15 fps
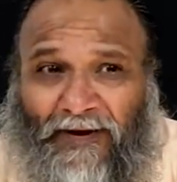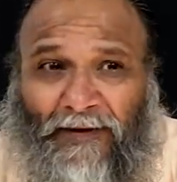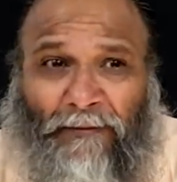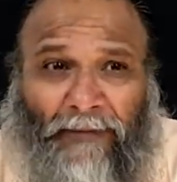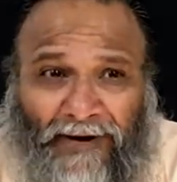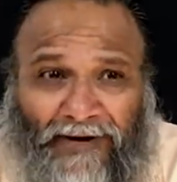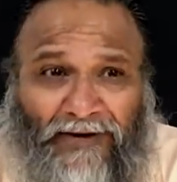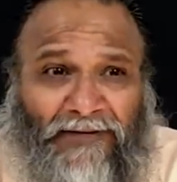and
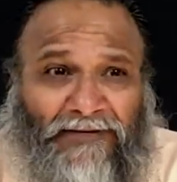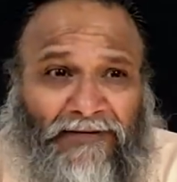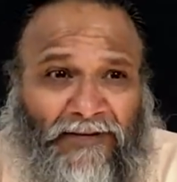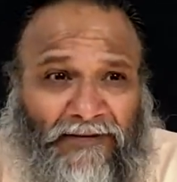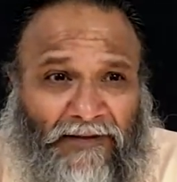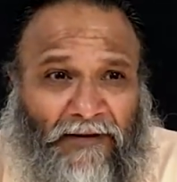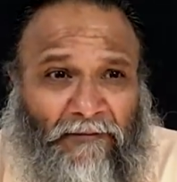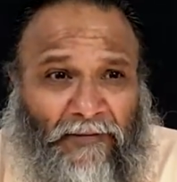mind is
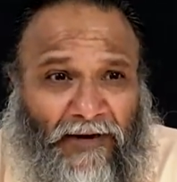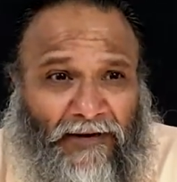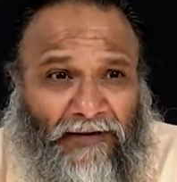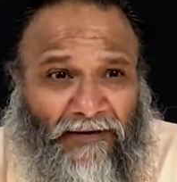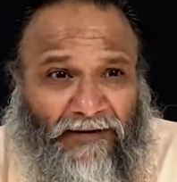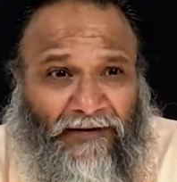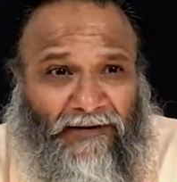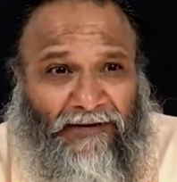nothing
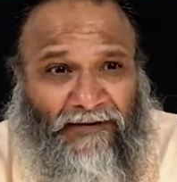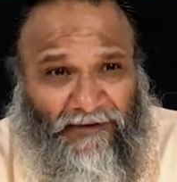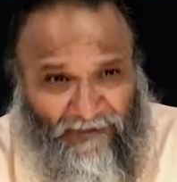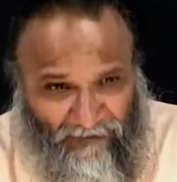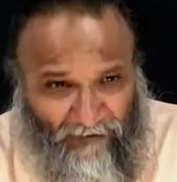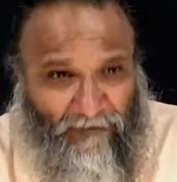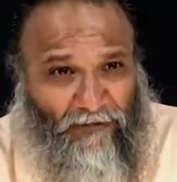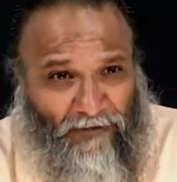but
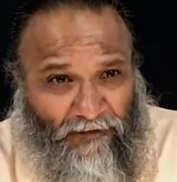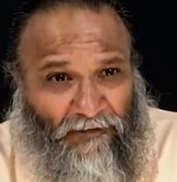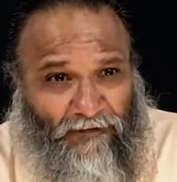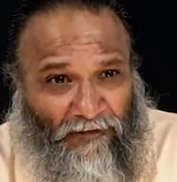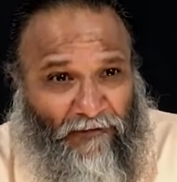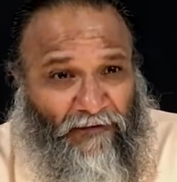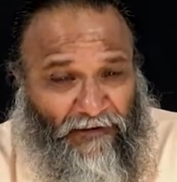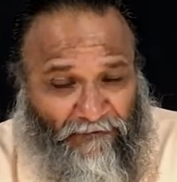
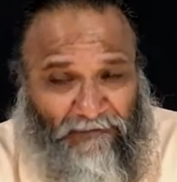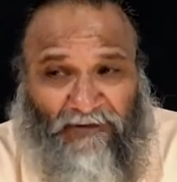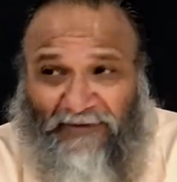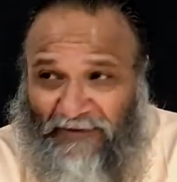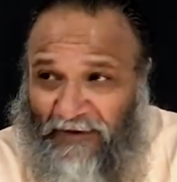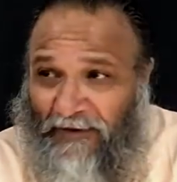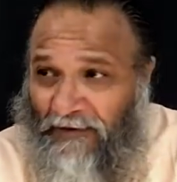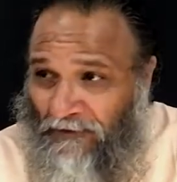when we
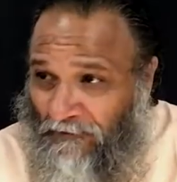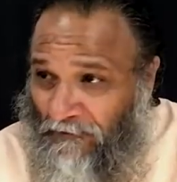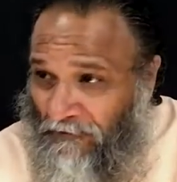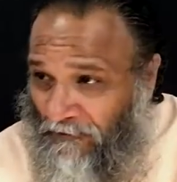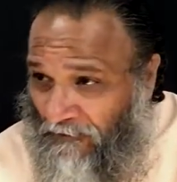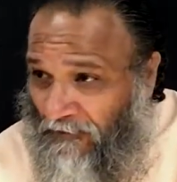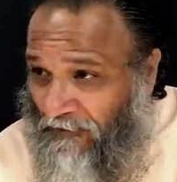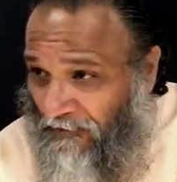say
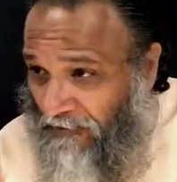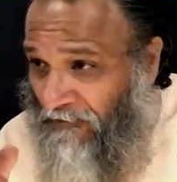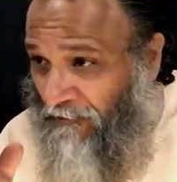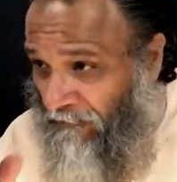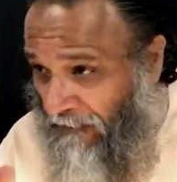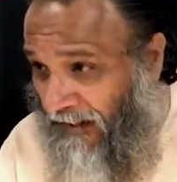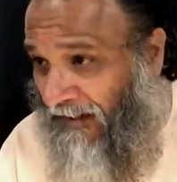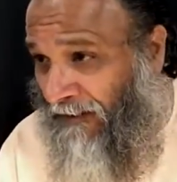it's
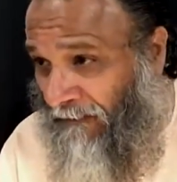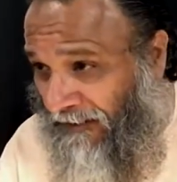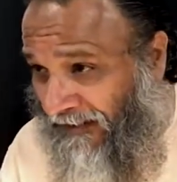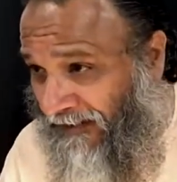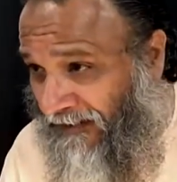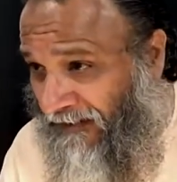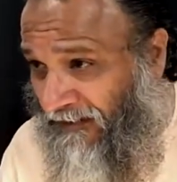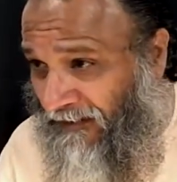my
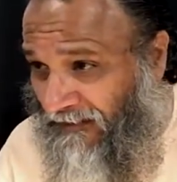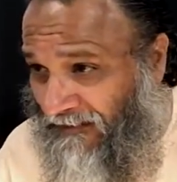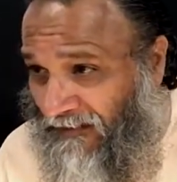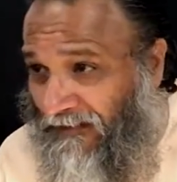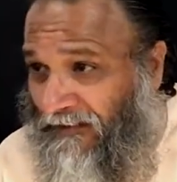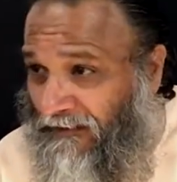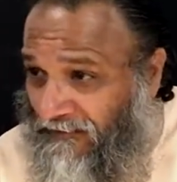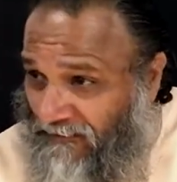mind,
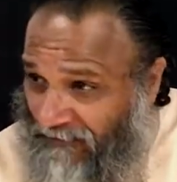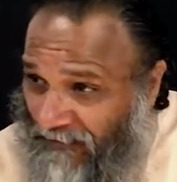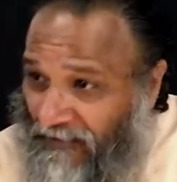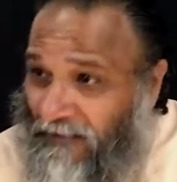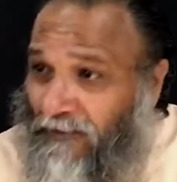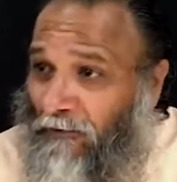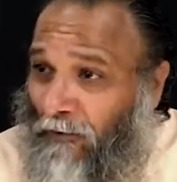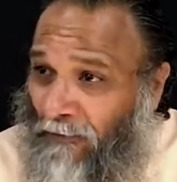then it is the
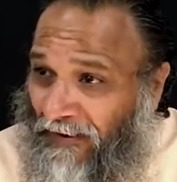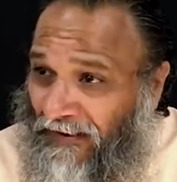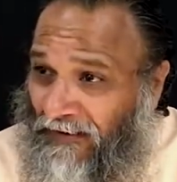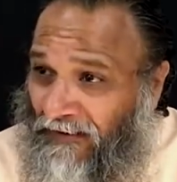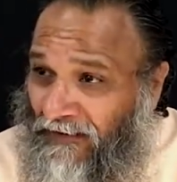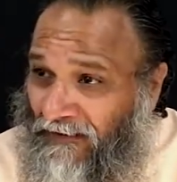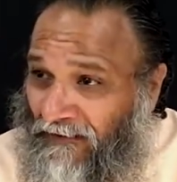ego mind.